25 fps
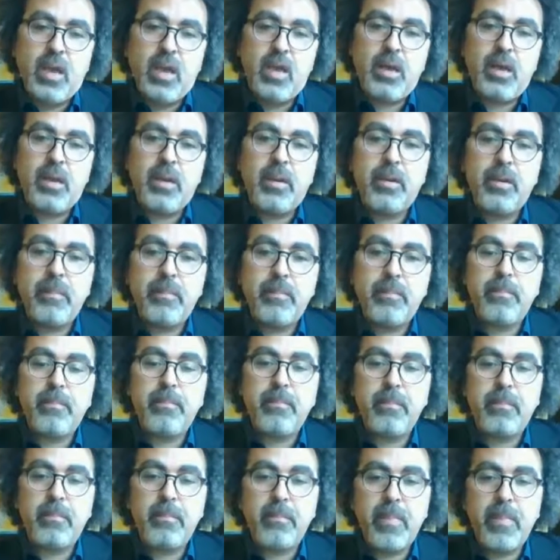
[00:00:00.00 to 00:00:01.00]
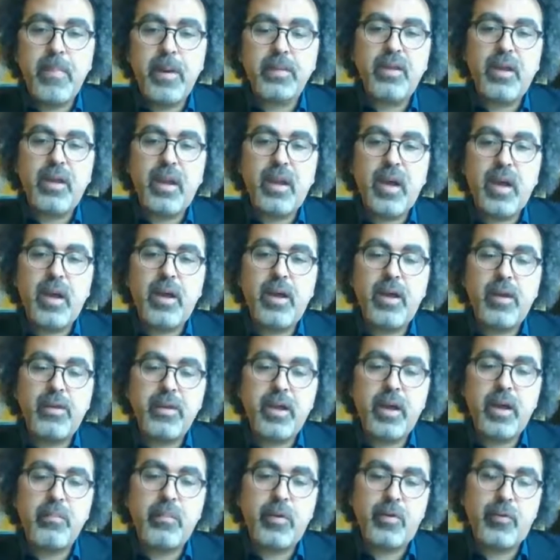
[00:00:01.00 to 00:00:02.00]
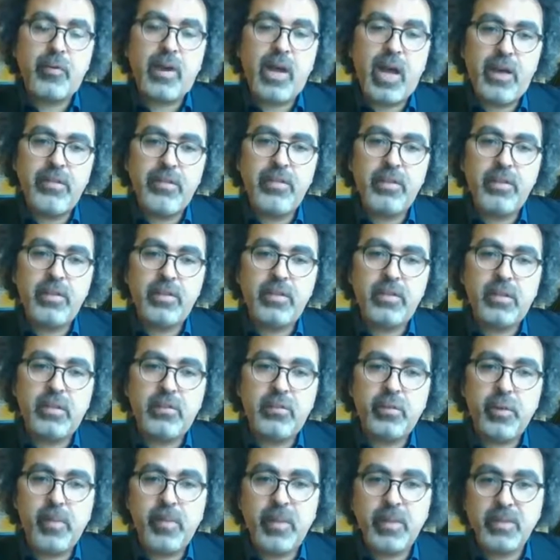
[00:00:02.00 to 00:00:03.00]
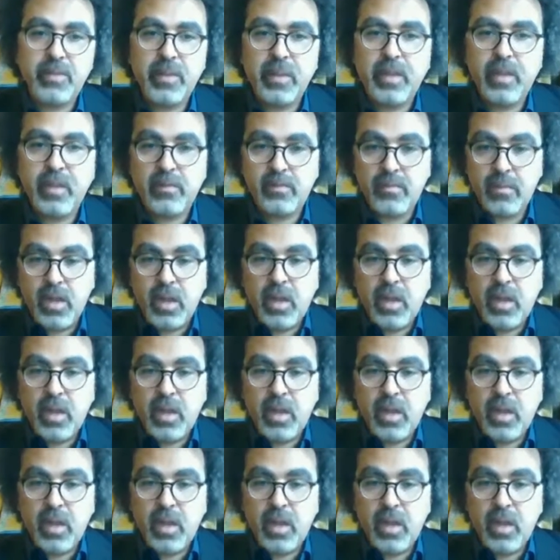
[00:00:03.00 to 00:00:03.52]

Uh, but there are a number of caveats that we must be.